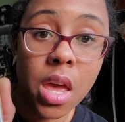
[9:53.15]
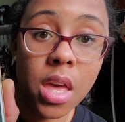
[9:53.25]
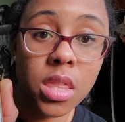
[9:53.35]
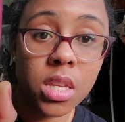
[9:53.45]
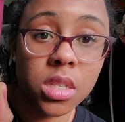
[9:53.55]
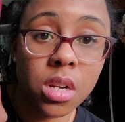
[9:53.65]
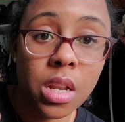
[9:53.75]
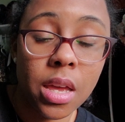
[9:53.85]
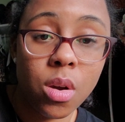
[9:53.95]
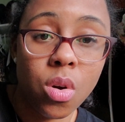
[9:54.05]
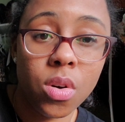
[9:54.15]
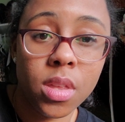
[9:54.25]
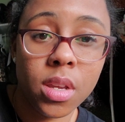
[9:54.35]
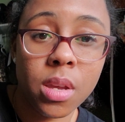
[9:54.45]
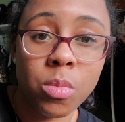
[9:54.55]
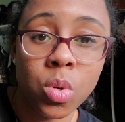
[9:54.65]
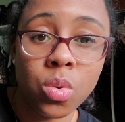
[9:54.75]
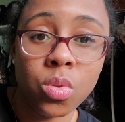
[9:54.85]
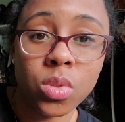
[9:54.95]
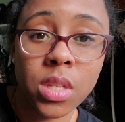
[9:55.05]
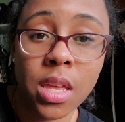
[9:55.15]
And these are like all the chemicals,